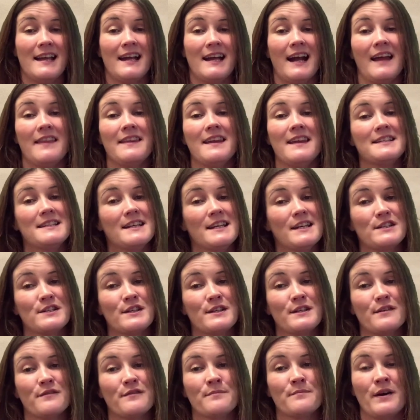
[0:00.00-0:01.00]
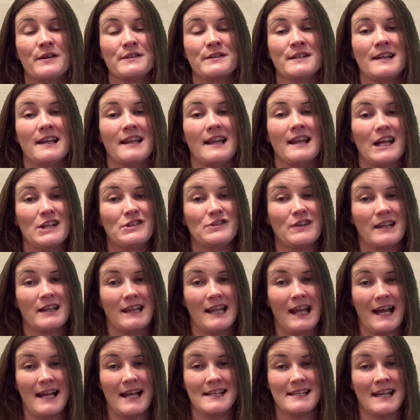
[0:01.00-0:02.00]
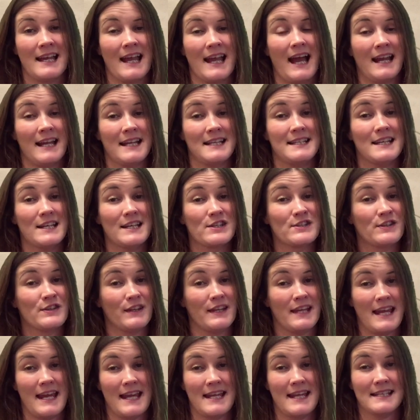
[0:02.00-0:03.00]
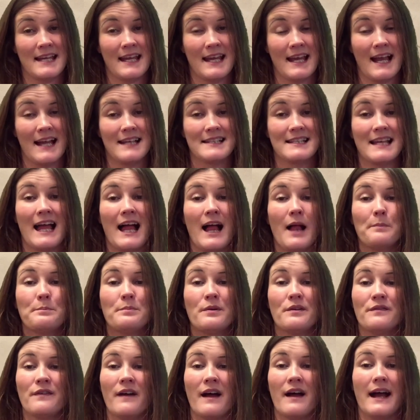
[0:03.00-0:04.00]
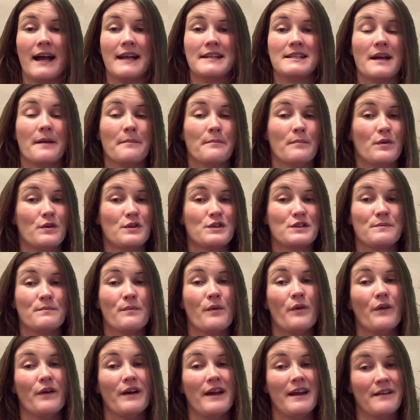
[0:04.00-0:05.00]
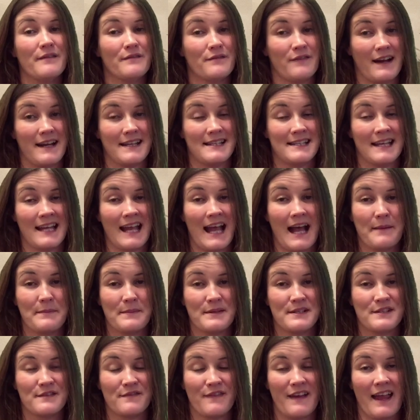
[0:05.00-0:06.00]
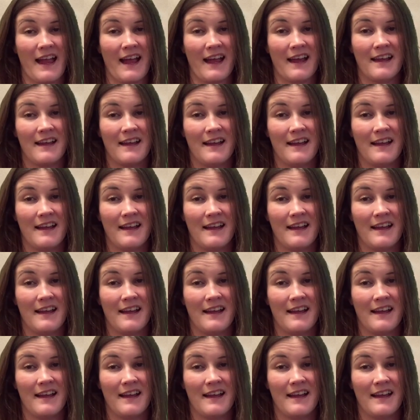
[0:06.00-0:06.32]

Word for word: and the addition of modern electric lighting and additional heating has helped provide a much more inviting atmosphere.